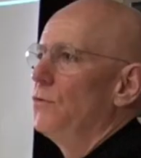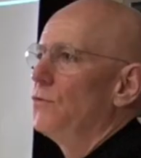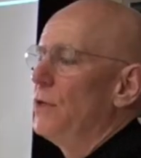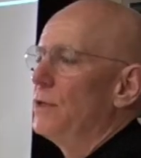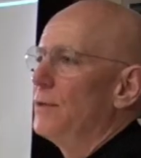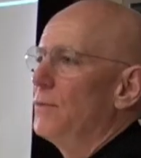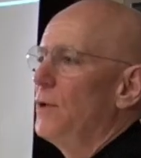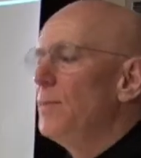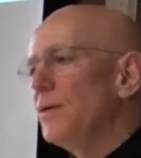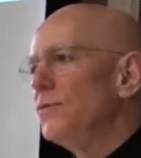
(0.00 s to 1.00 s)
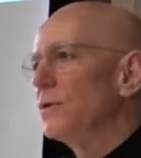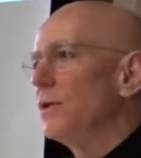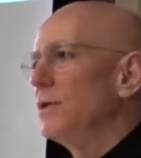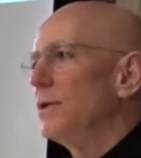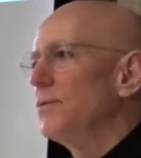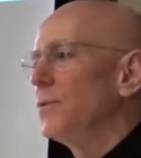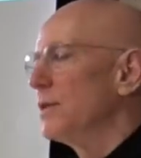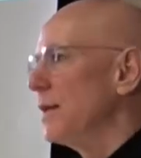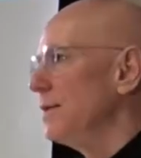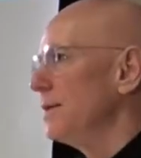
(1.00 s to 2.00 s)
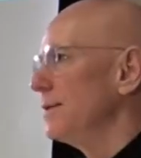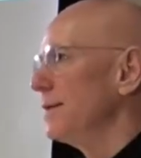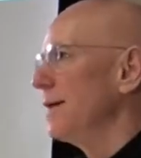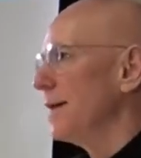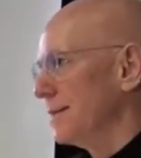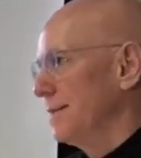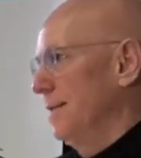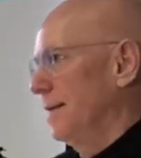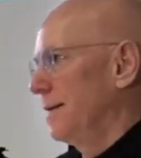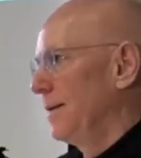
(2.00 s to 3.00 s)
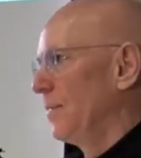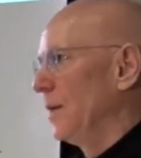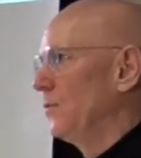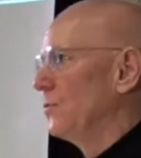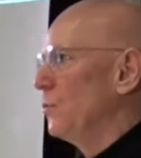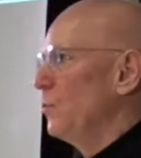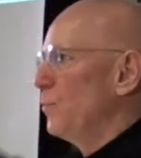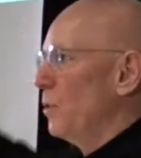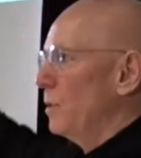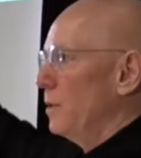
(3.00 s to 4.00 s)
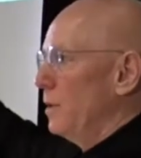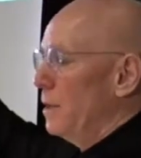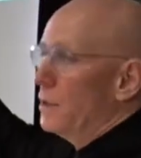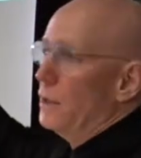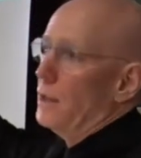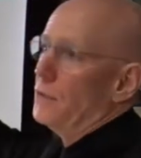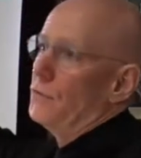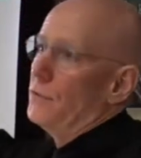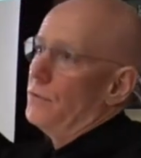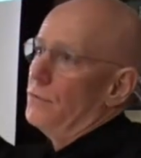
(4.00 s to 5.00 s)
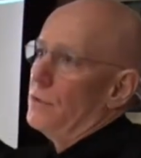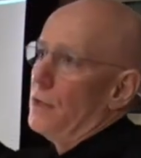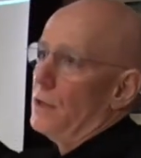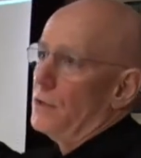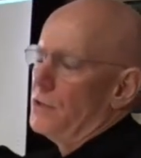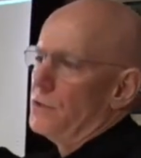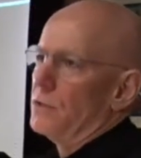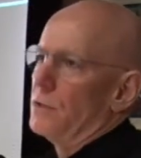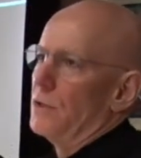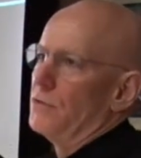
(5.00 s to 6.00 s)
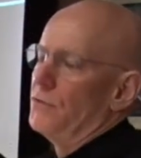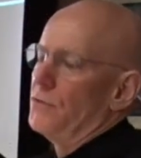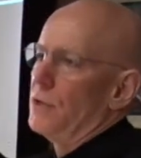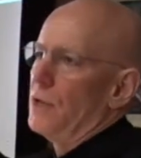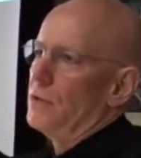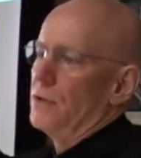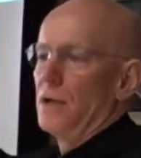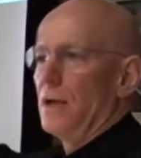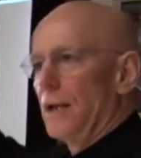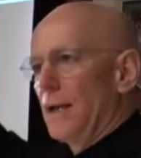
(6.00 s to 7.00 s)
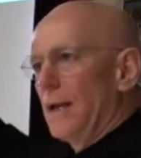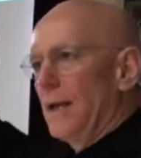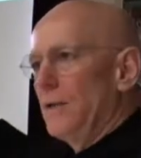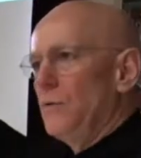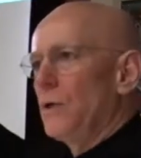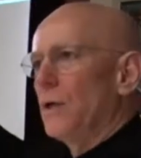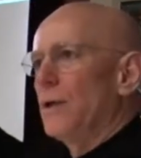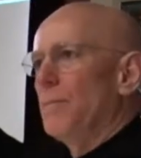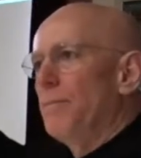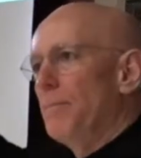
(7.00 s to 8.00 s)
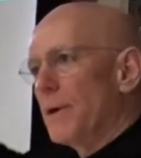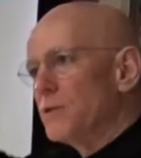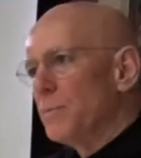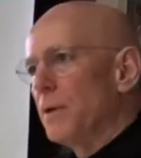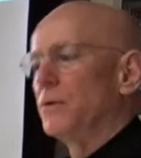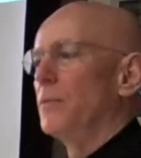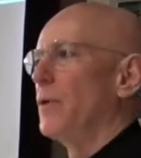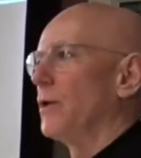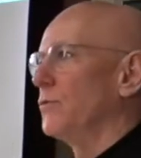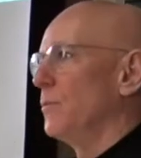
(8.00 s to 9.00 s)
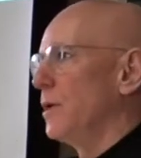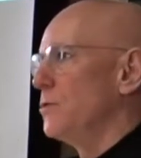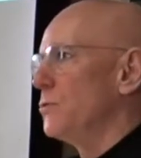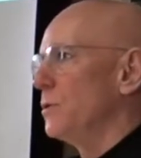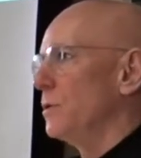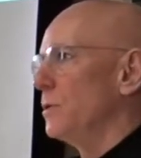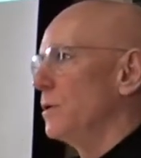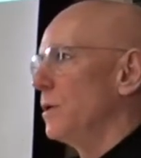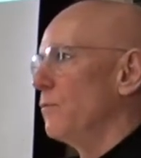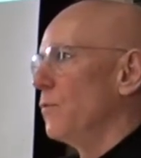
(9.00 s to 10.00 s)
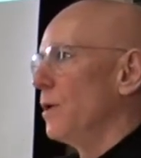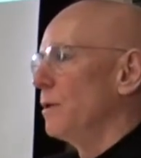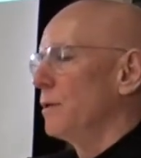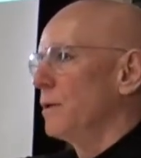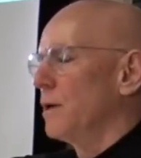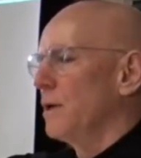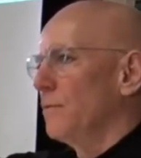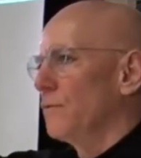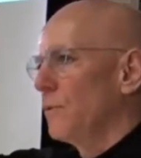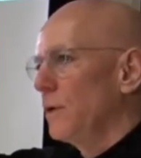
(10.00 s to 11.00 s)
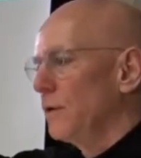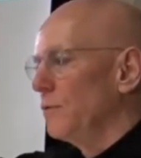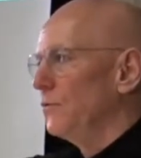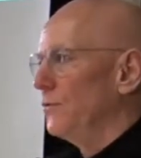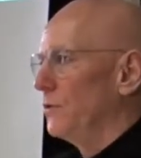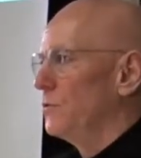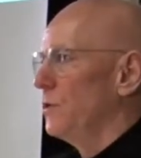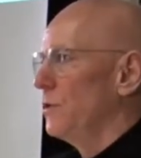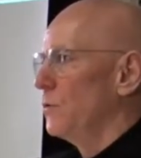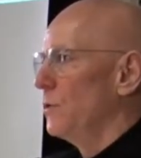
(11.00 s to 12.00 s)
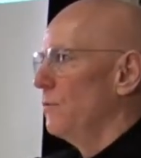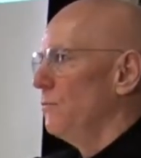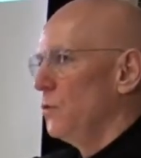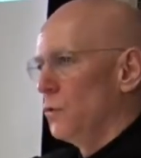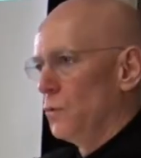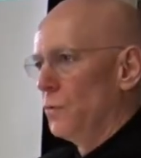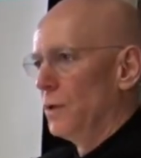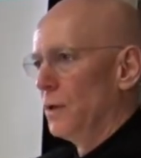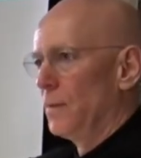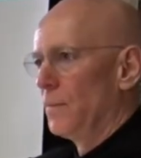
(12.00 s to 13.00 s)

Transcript: You see that we basically did what they didn't get. And so you put their collections and our digital collections together, and you get a much better approximation of what the kind of 360 degree view